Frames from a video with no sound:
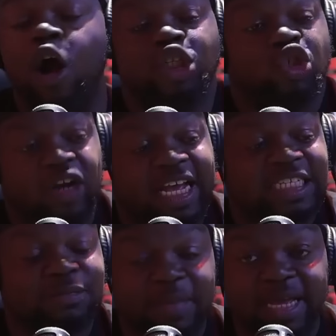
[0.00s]
Are
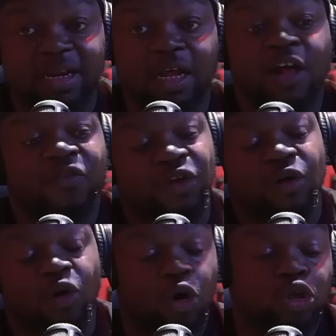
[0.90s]
trans men
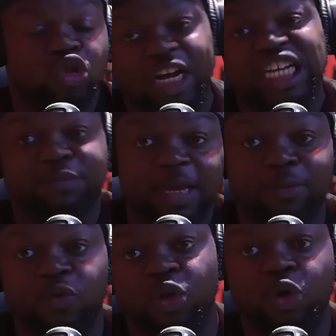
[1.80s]
or, or trans
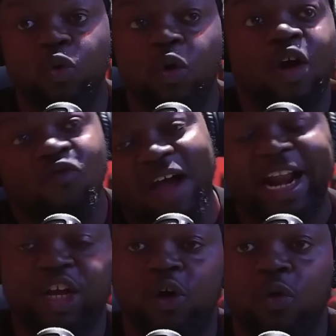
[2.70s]
people the new
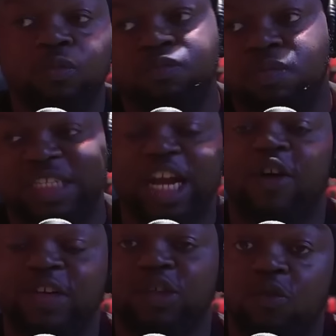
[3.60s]
radical
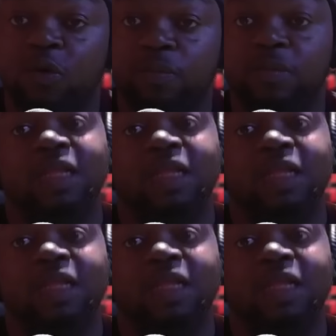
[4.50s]
terrorist group?